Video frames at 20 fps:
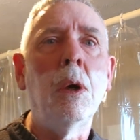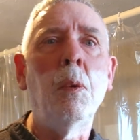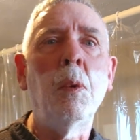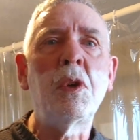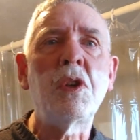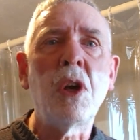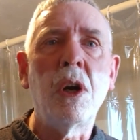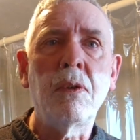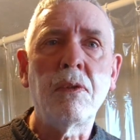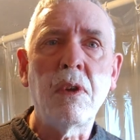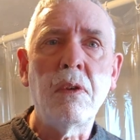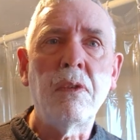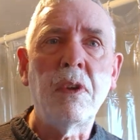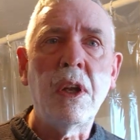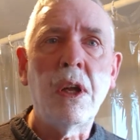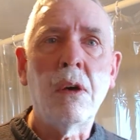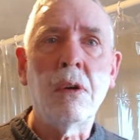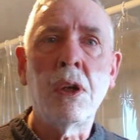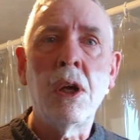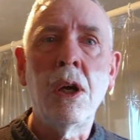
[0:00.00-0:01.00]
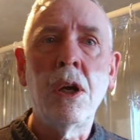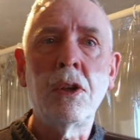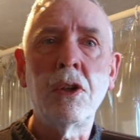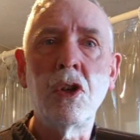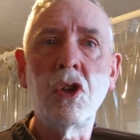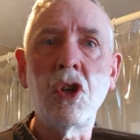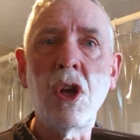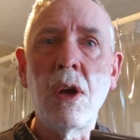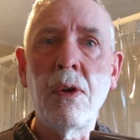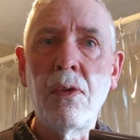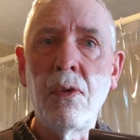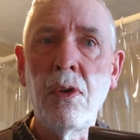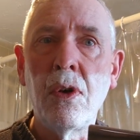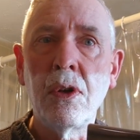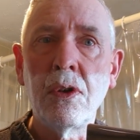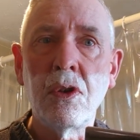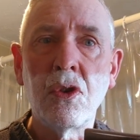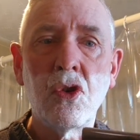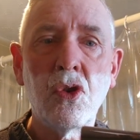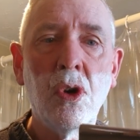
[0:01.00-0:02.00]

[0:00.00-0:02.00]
which I've given out to Jeff to